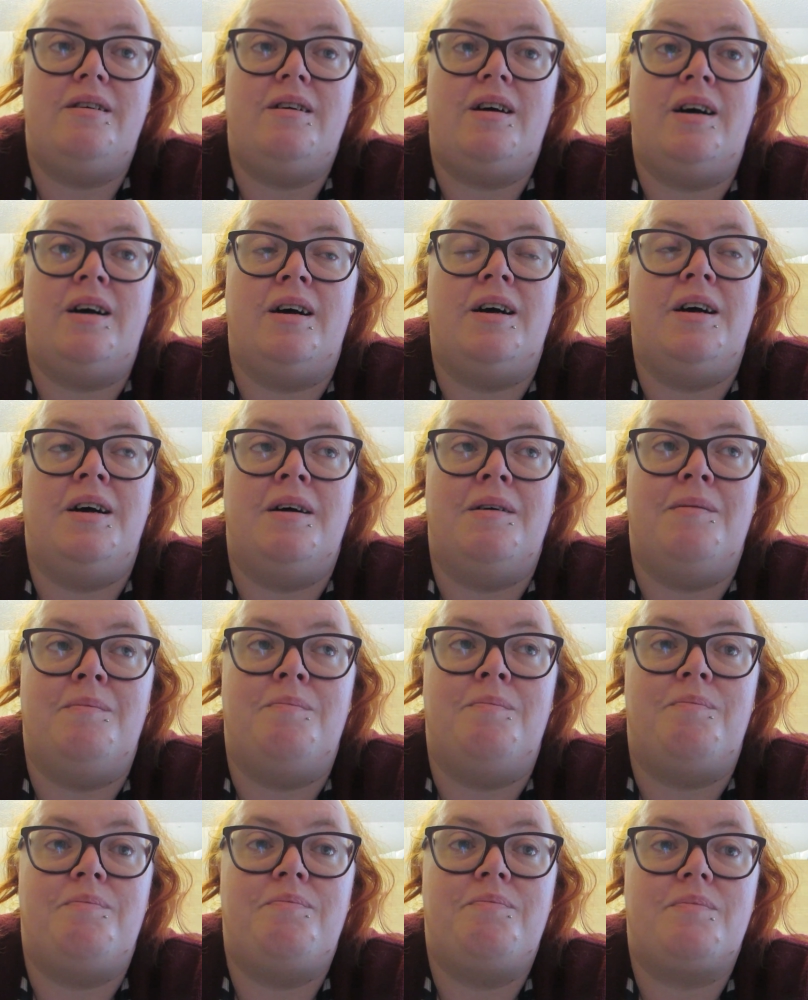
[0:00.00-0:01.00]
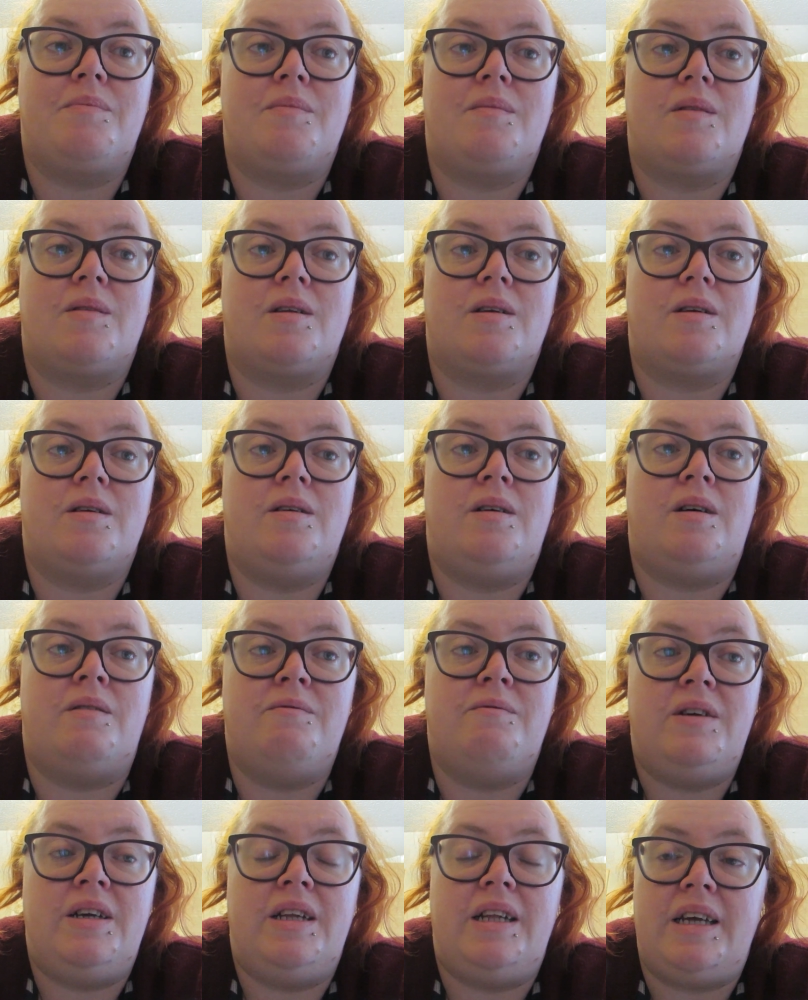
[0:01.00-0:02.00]
I'm
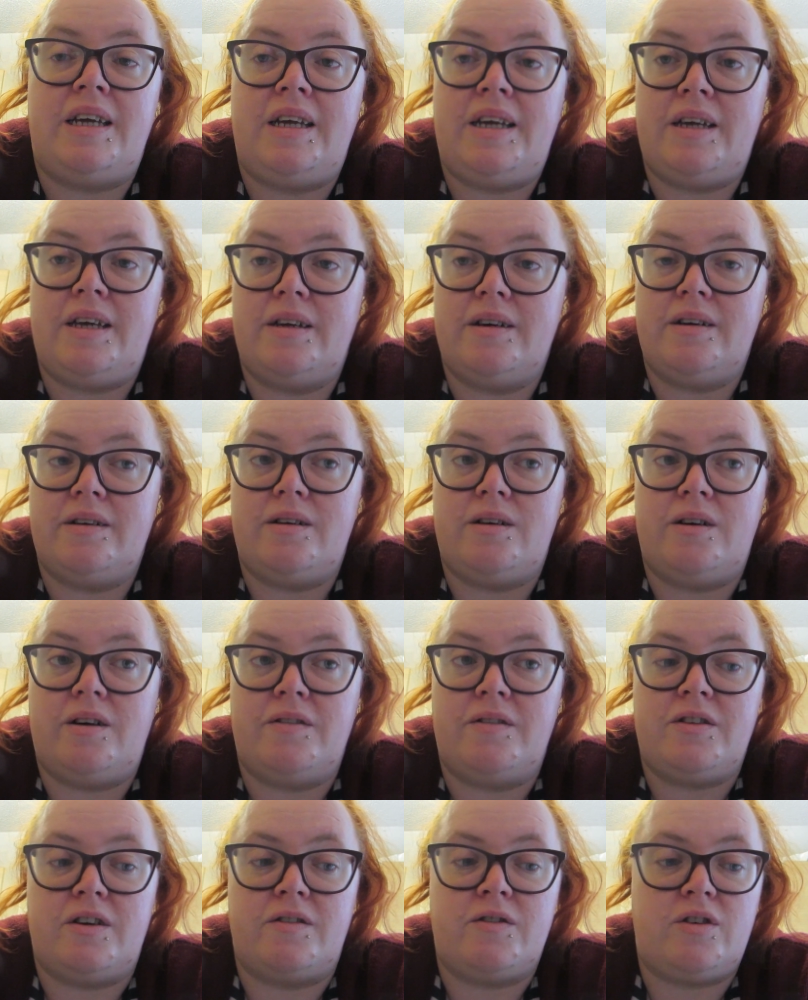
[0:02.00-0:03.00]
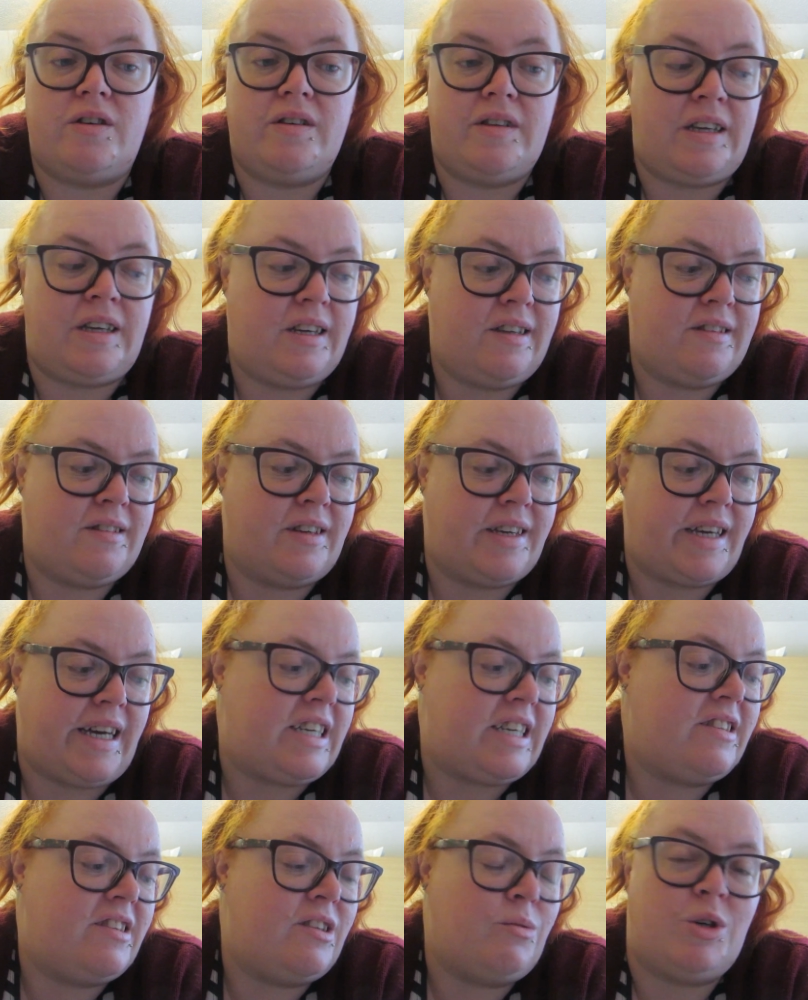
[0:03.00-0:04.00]
really, I think it's like
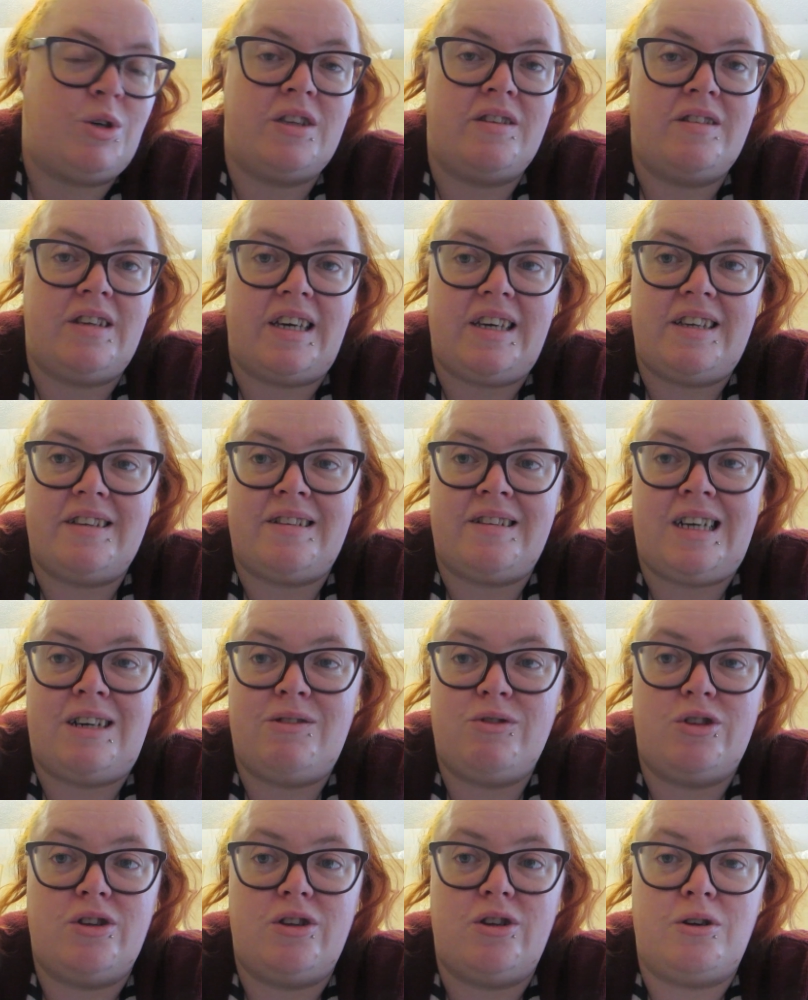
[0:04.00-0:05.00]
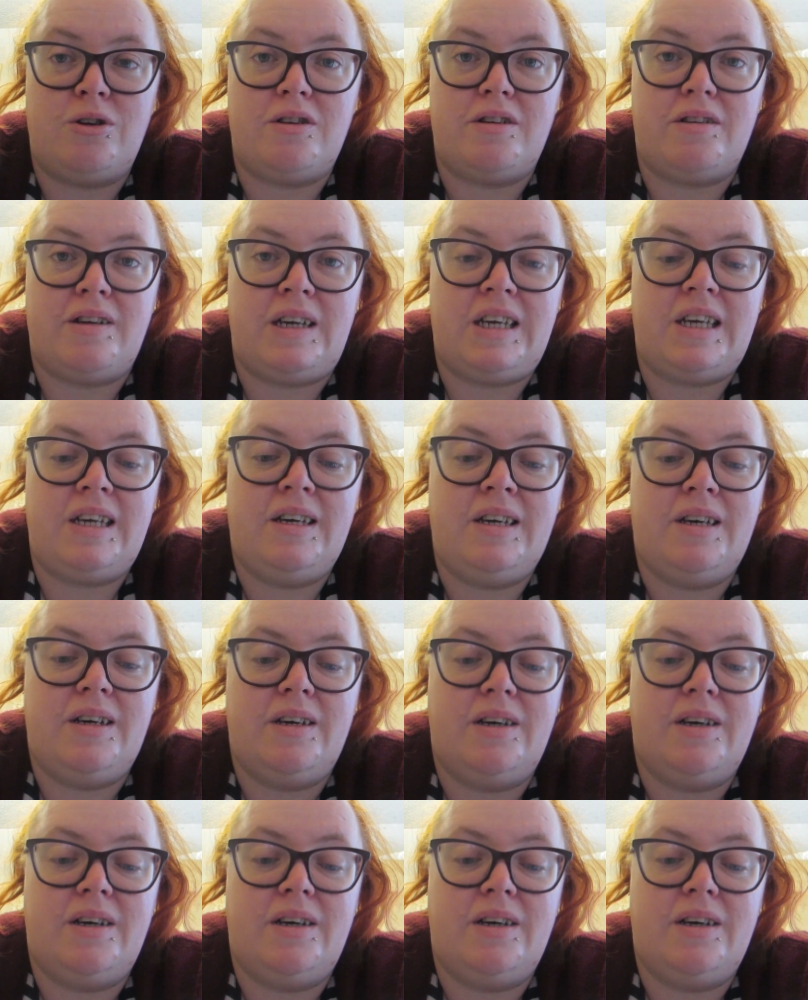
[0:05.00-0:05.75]
81 days now to the holiday.